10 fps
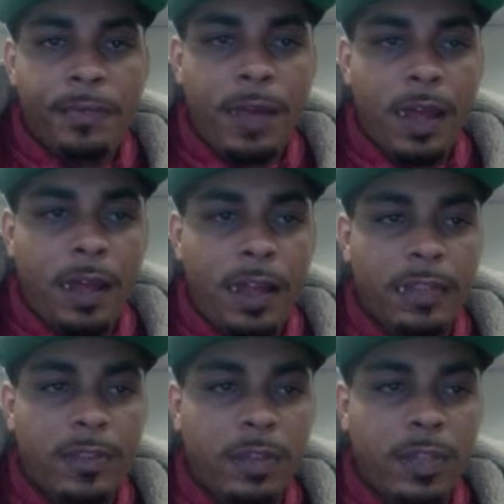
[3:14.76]
and
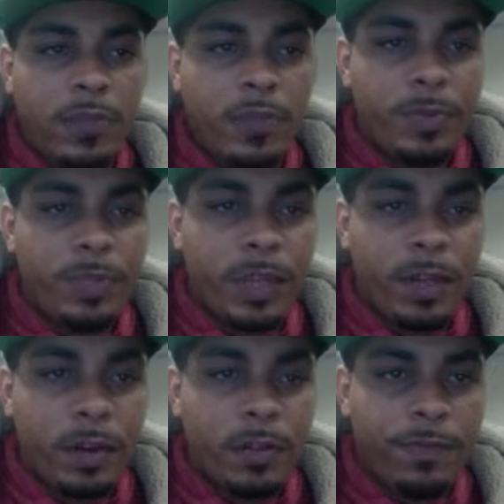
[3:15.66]
that's on this website
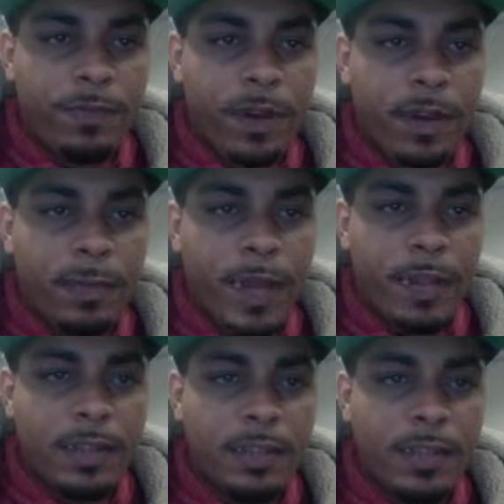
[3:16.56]
called
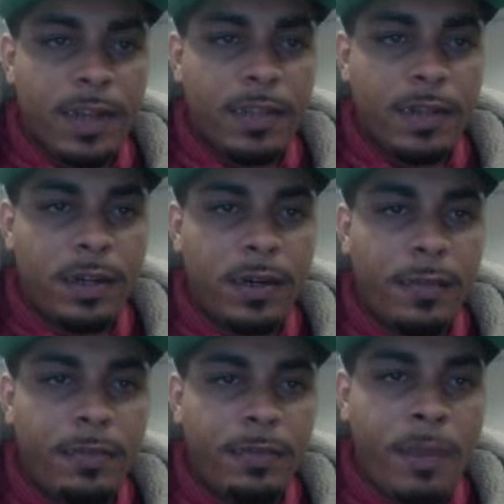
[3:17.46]
fontpalace.com.
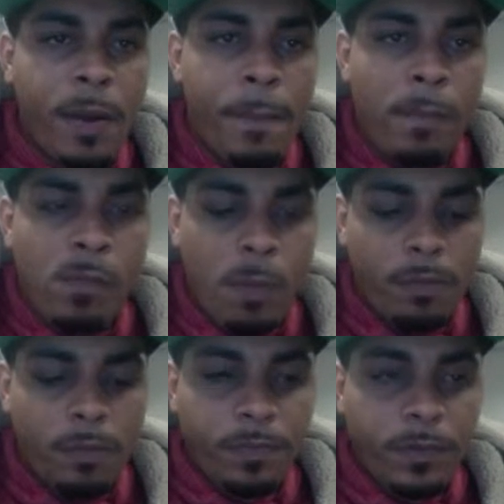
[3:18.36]

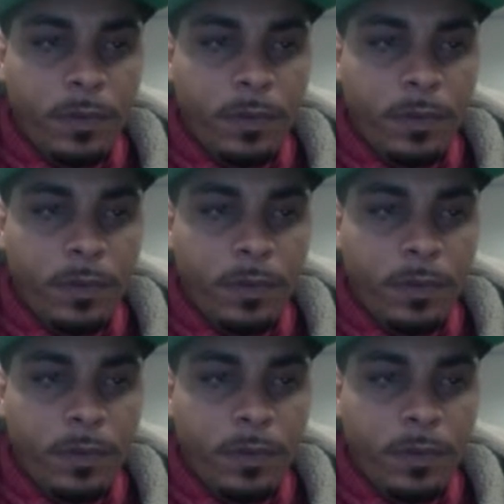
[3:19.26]
Go ahead